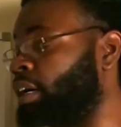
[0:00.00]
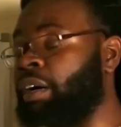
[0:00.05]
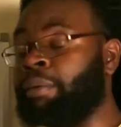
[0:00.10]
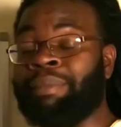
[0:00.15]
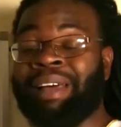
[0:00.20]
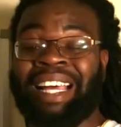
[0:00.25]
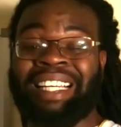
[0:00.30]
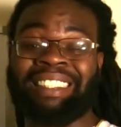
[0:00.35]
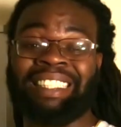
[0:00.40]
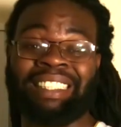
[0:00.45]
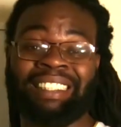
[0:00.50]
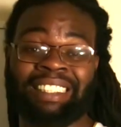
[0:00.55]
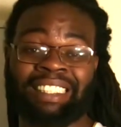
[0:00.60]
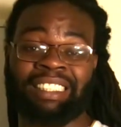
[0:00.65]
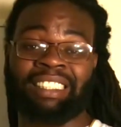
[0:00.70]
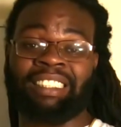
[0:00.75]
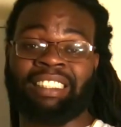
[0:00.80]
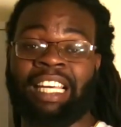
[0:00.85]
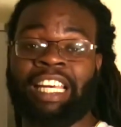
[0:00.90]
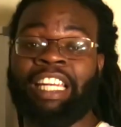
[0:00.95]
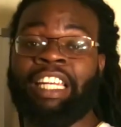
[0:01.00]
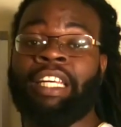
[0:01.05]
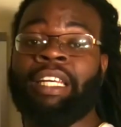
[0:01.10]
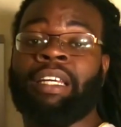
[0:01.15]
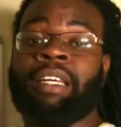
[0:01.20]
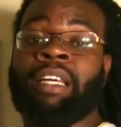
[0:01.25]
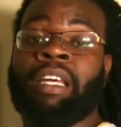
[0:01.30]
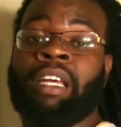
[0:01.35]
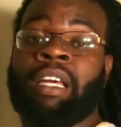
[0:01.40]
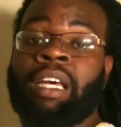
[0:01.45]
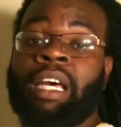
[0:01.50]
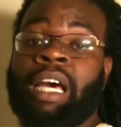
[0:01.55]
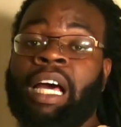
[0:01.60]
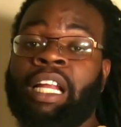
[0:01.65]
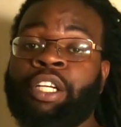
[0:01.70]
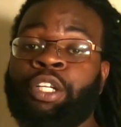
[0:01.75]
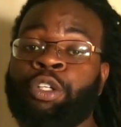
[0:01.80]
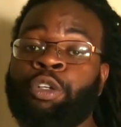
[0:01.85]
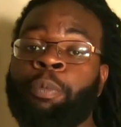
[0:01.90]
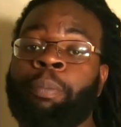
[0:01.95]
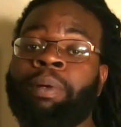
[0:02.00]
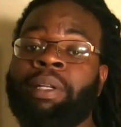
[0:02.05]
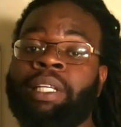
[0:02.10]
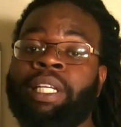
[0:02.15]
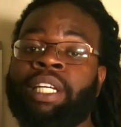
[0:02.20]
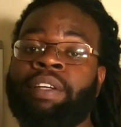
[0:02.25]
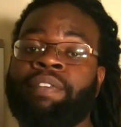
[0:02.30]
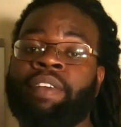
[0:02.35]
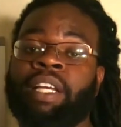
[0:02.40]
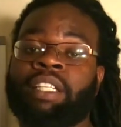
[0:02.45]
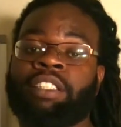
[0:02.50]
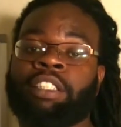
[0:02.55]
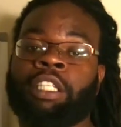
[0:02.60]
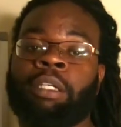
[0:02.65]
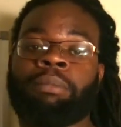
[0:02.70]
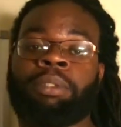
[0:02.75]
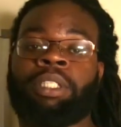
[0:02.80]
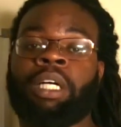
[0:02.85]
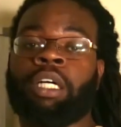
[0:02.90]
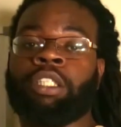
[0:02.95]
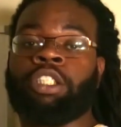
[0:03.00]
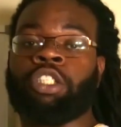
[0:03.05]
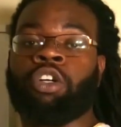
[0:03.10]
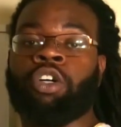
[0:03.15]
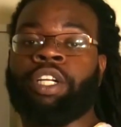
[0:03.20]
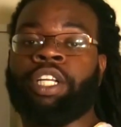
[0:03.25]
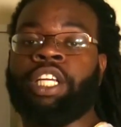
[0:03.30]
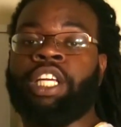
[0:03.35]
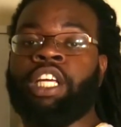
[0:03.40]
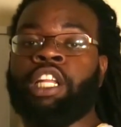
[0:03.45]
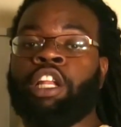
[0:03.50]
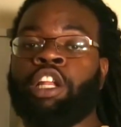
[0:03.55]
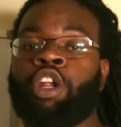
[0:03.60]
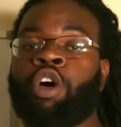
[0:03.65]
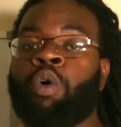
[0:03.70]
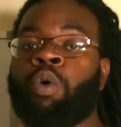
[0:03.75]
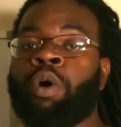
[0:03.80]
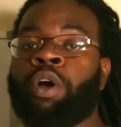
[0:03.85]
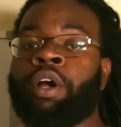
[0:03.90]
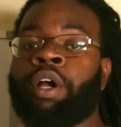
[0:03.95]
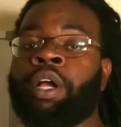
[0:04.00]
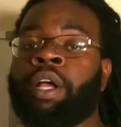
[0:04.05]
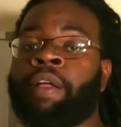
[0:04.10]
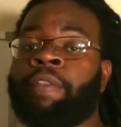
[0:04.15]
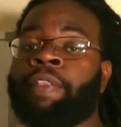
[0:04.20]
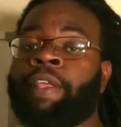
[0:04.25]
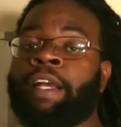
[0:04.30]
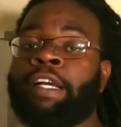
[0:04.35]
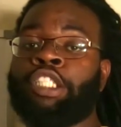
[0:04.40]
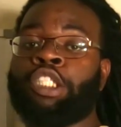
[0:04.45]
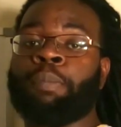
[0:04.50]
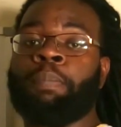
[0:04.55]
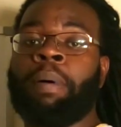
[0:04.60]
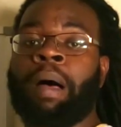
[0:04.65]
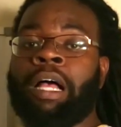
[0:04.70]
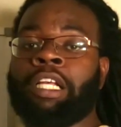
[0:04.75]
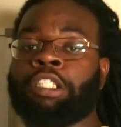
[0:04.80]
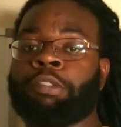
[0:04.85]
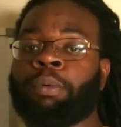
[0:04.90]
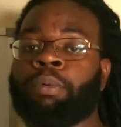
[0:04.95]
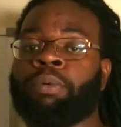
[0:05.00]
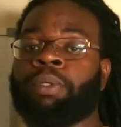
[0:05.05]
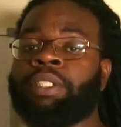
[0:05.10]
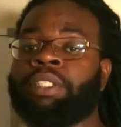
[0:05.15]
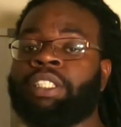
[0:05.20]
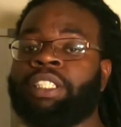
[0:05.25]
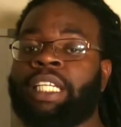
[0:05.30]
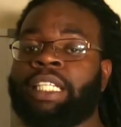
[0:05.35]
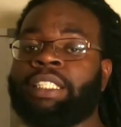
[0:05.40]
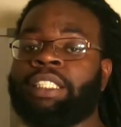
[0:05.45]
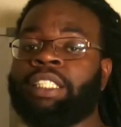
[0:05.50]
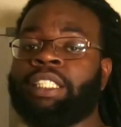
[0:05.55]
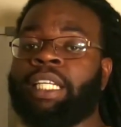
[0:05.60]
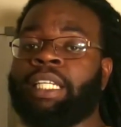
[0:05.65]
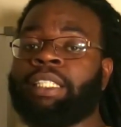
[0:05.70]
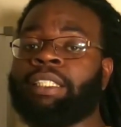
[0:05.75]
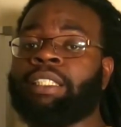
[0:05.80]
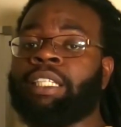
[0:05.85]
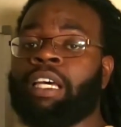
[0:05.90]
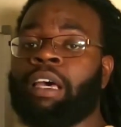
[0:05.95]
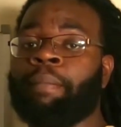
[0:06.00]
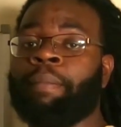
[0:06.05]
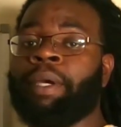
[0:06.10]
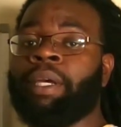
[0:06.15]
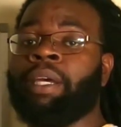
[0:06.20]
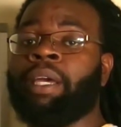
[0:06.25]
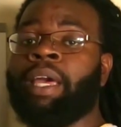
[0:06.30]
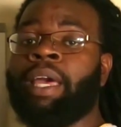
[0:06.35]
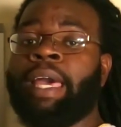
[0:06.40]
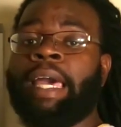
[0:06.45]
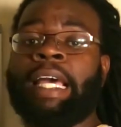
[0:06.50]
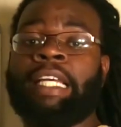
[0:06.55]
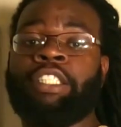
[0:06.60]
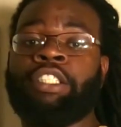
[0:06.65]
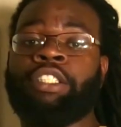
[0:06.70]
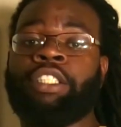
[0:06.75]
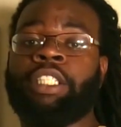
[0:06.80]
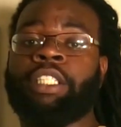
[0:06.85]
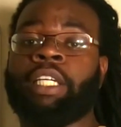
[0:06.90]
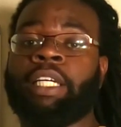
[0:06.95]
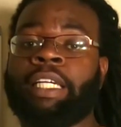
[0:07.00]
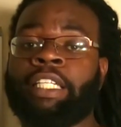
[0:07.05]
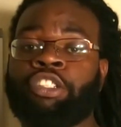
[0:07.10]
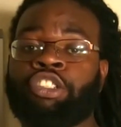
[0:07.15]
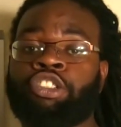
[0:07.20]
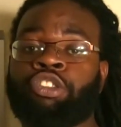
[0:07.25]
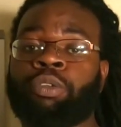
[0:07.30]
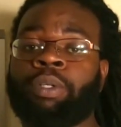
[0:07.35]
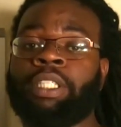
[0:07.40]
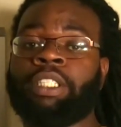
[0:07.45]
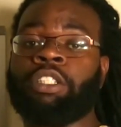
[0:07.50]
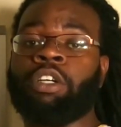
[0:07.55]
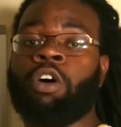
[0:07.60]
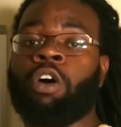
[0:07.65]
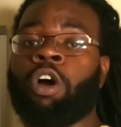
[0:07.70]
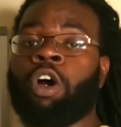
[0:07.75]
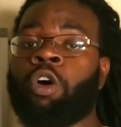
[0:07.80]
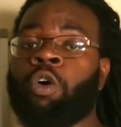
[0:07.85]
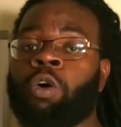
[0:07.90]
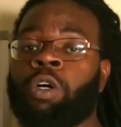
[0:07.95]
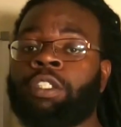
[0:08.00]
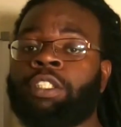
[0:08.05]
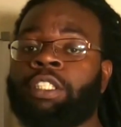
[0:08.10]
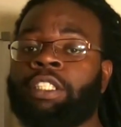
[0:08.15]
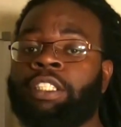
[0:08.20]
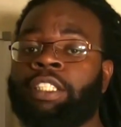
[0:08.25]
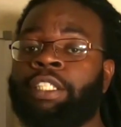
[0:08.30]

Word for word: Um, as I just stated, I do believe that some stocks are going to get lower. There's a possible recession that is coming, as you see the interest rates are going to